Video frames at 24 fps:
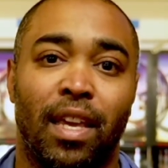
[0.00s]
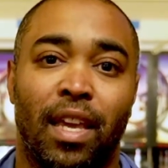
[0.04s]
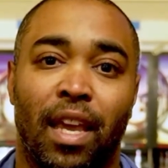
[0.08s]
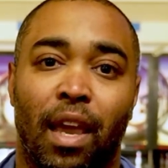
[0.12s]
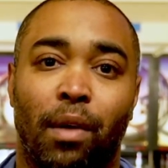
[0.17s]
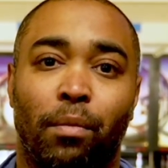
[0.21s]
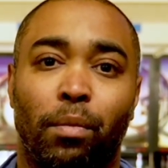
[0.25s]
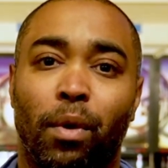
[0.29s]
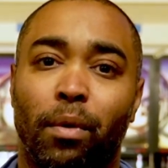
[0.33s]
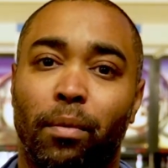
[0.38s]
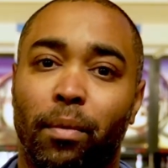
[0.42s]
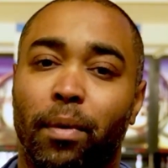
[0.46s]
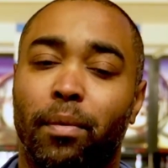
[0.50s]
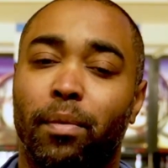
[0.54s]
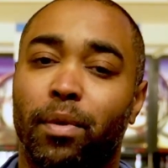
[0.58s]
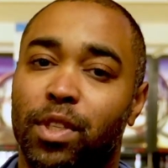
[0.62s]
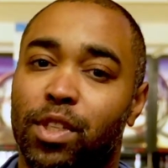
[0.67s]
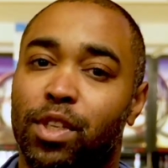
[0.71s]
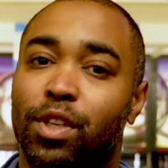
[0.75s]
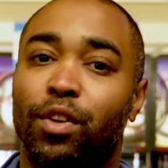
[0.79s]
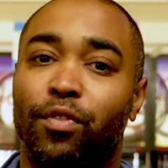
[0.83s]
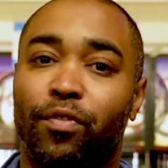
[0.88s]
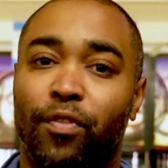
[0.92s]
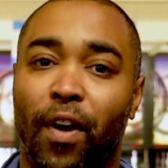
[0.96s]
And when we were
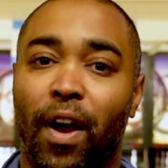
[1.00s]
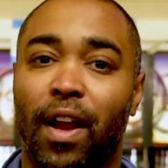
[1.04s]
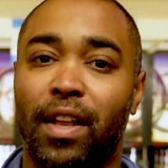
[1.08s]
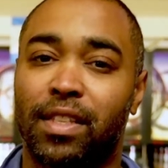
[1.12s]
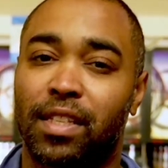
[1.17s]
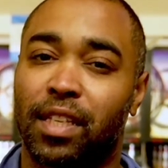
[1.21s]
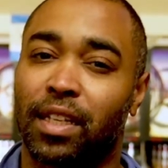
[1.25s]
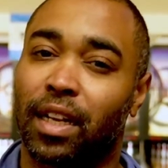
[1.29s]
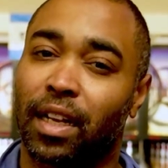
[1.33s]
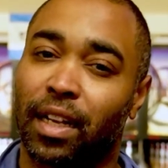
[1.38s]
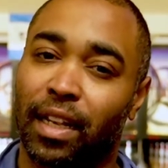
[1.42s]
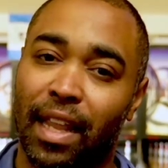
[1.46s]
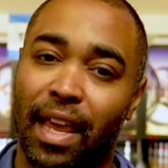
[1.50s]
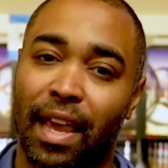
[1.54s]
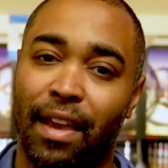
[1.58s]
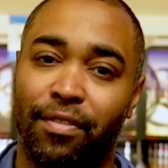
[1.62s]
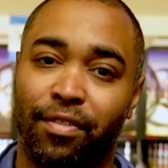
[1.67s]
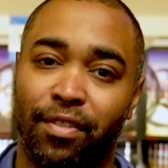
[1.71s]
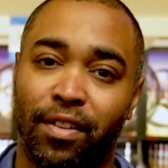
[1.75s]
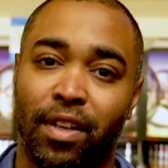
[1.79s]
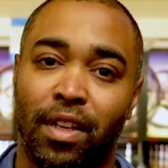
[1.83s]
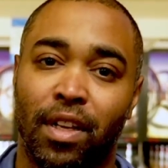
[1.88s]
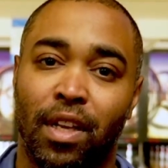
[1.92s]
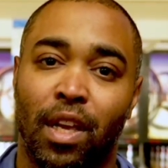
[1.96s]
too far to the
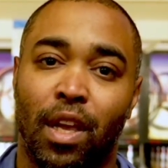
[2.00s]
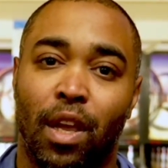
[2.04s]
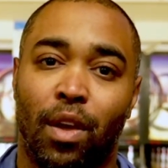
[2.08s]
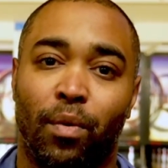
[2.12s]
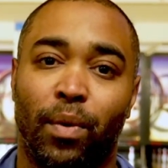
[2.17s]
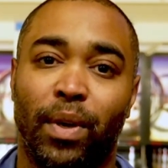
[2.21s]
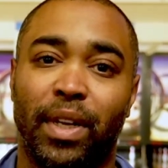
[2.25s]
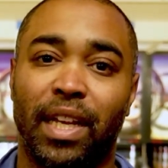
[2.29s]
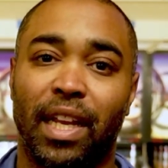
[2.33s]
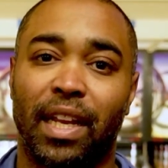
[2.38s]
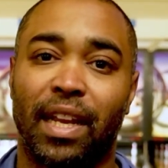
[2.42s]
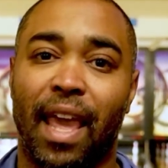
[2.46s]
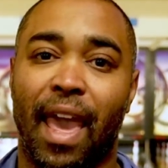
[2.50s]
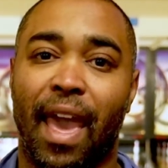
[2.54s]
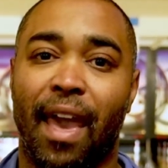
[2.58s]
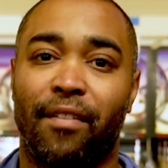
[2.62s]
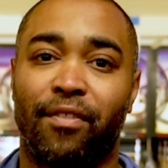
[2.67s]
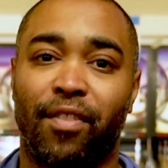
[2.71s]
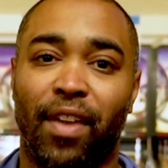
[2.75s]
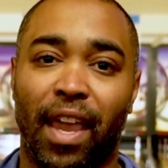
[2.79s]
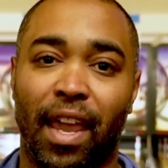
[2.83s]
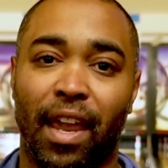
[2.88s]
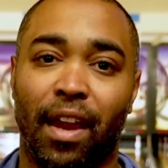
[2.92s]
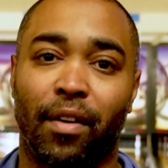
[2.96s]
left, we didn't
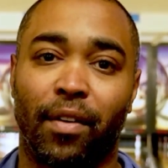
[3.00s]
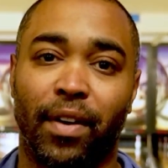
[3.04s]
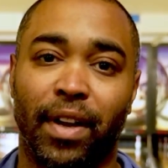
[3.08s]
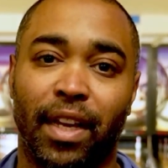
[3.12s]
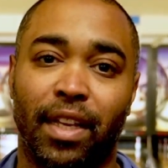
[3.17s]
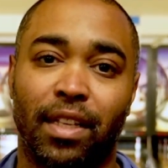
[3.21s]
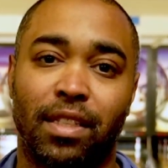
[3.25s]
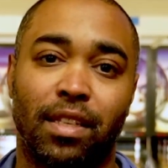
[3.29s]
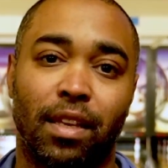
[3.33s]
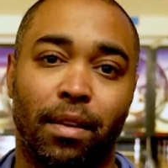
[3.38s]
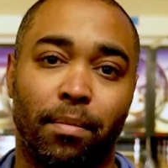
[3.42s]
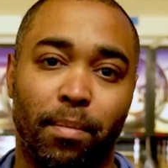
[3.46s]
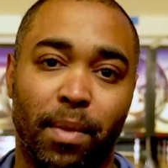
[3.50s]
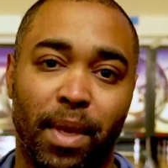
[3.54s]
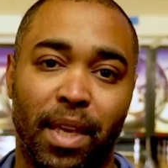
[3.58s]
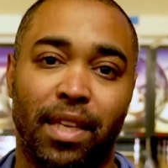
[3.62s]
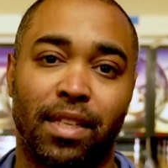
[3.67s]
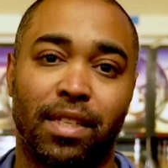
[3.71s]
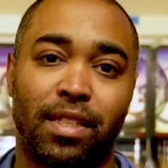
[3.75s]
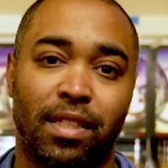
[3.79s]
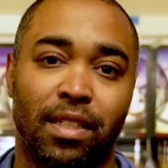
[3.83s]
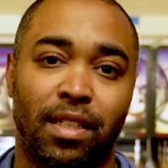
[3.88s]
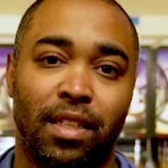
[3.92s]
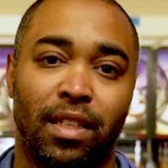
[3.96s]
have area to
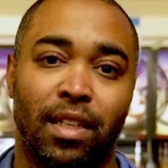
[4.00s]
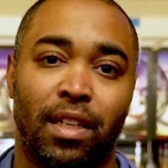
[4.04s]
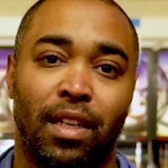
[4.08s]
miss